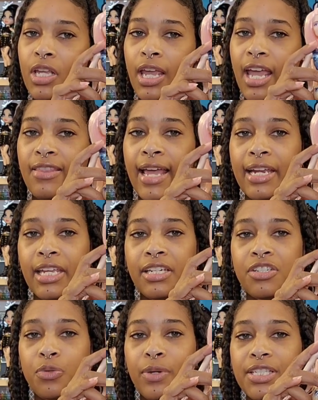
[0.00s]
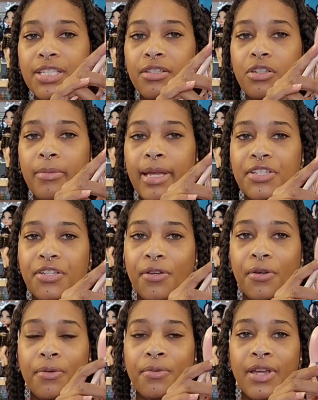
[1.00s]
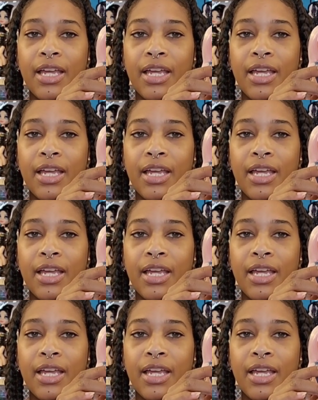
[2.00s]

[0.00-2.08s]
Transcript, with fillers: And that can twist a little bit too.